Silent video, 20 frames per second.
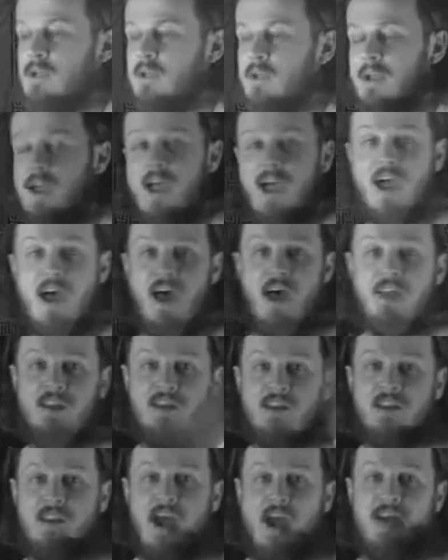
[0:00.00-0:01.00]

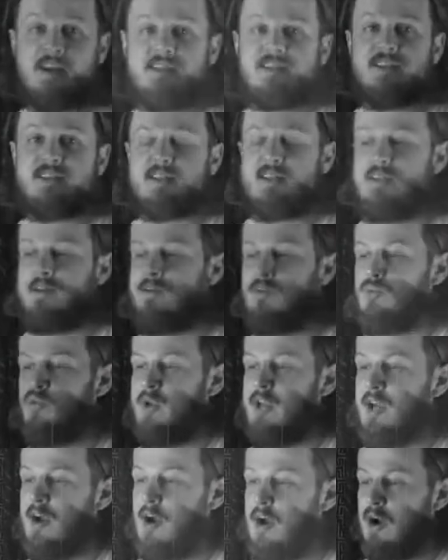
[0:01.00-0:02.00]
And next,
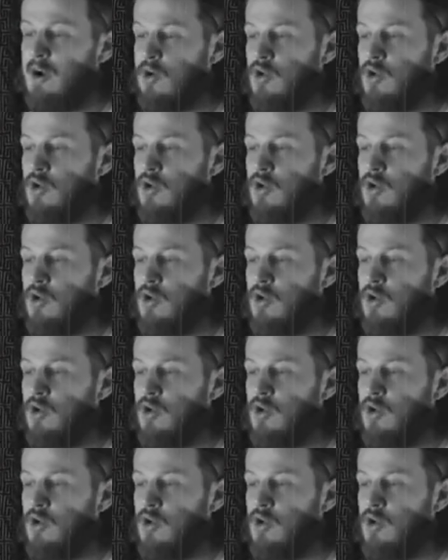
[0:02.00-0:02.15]
we are